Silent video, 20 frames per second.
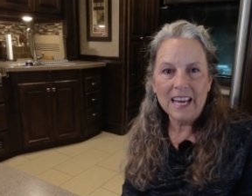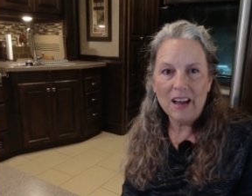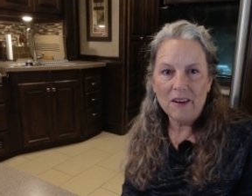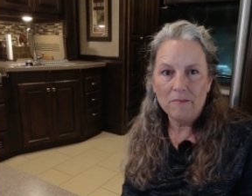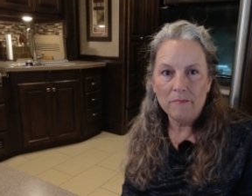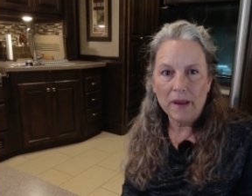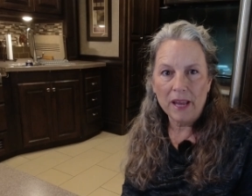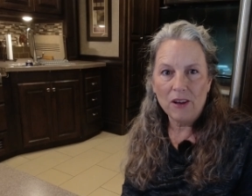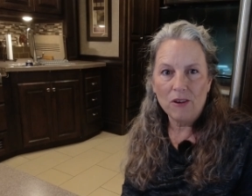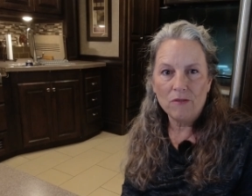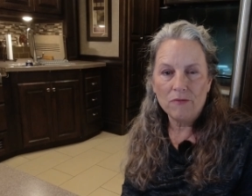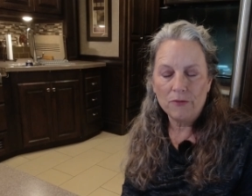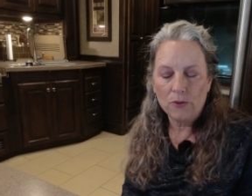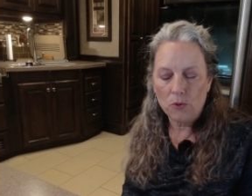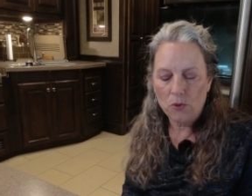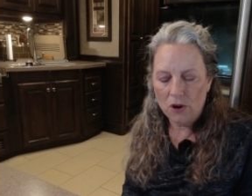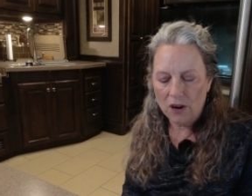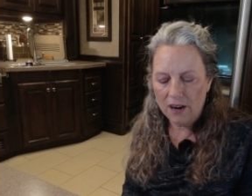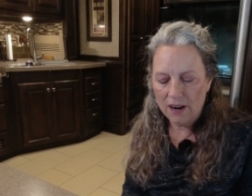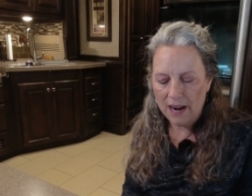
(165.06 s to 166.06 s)
to have mail
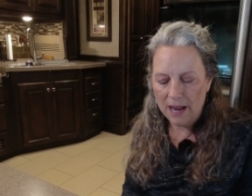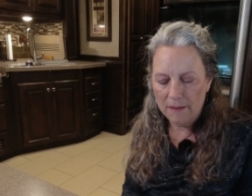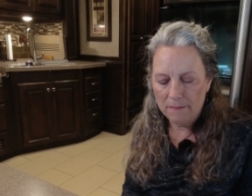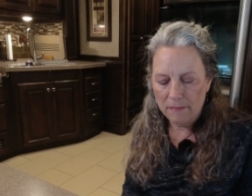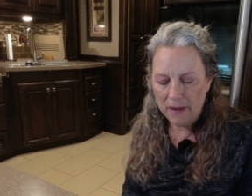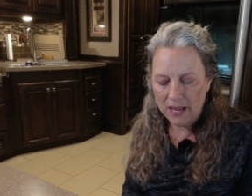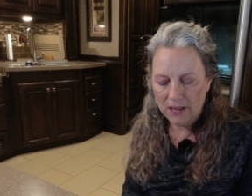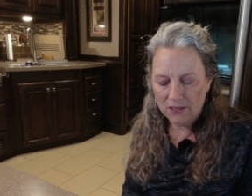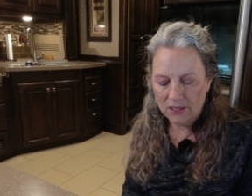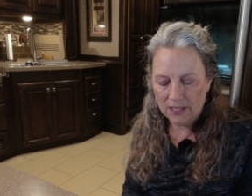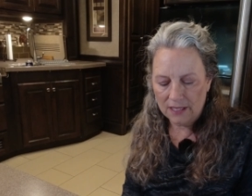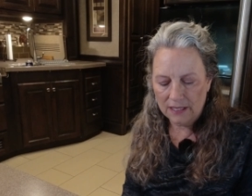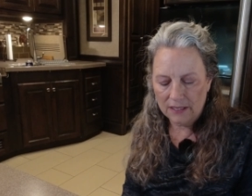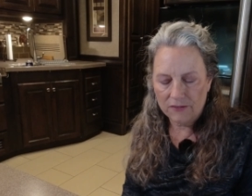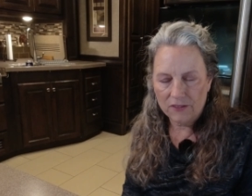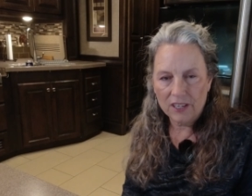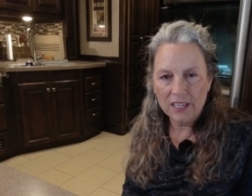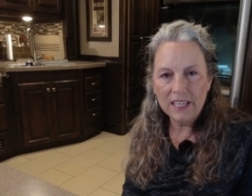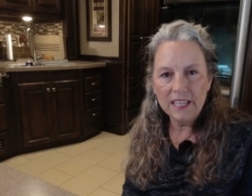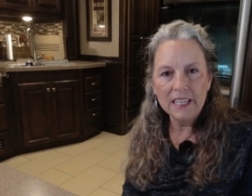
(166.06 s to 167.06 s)
for and mail
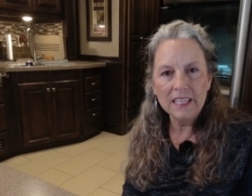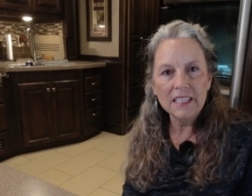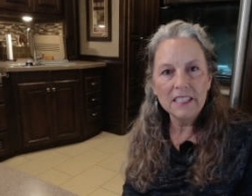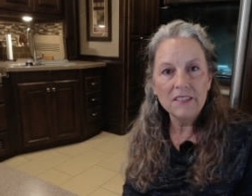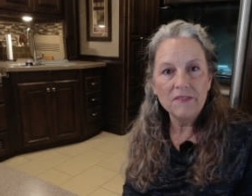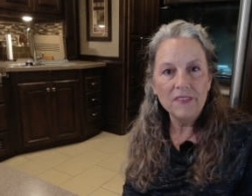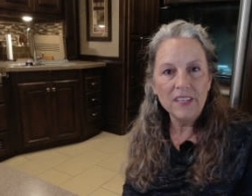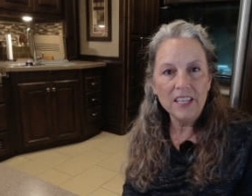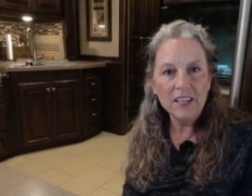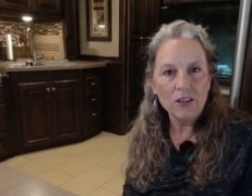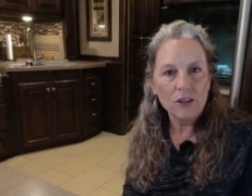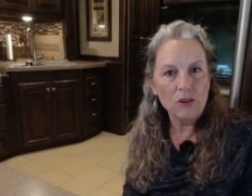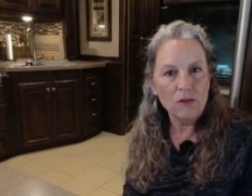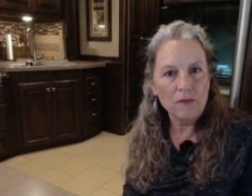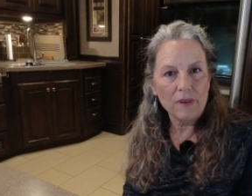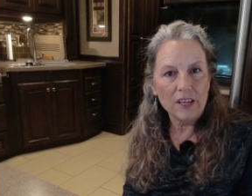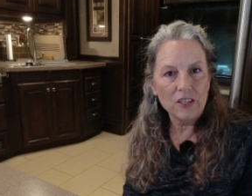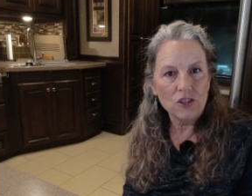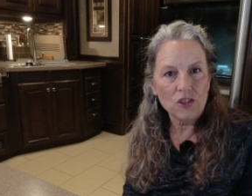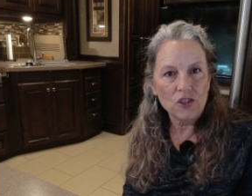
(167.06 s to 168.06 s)
delivery is
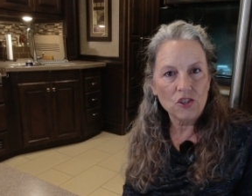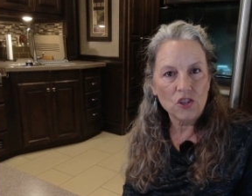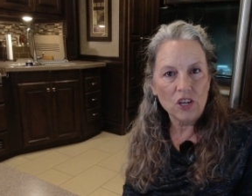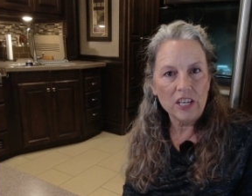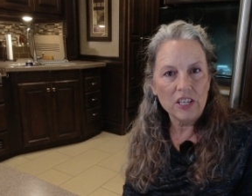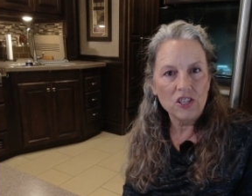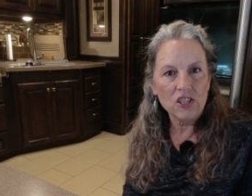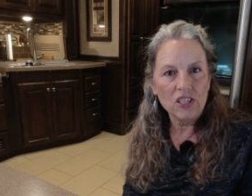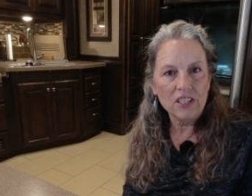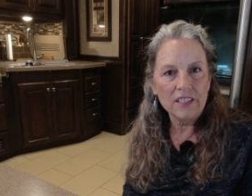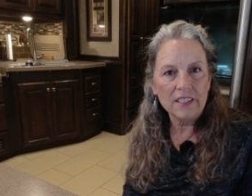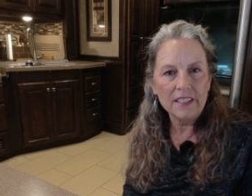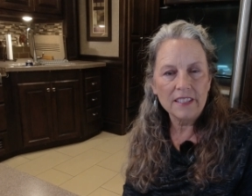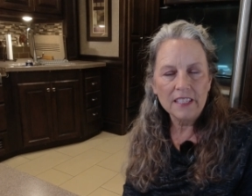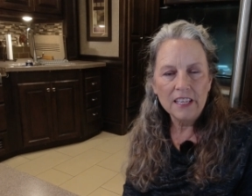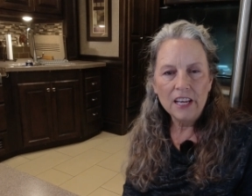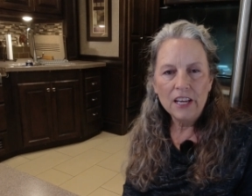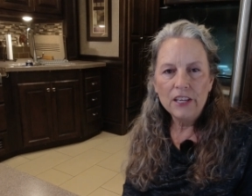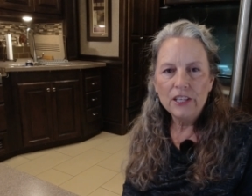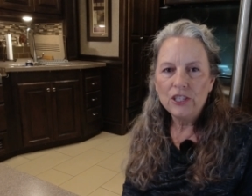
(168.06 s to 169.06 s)
vehicle registrations.